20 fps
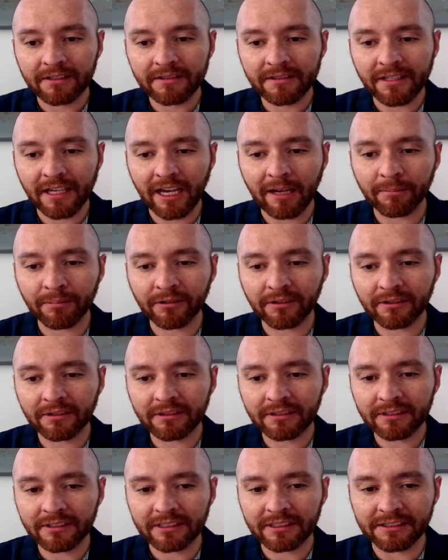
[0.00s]

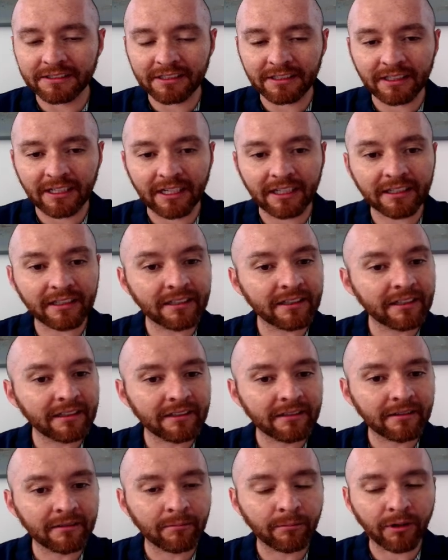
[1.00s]
Chapel is a lined
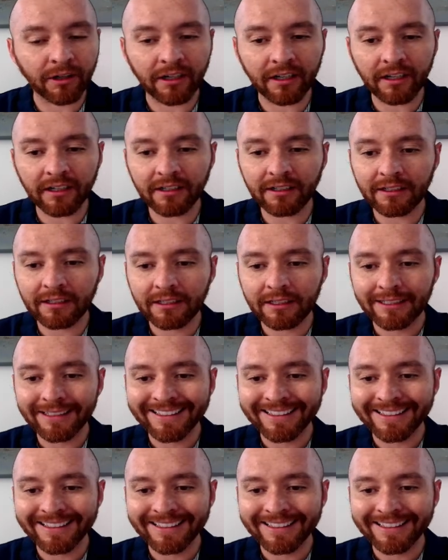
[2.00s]
bar.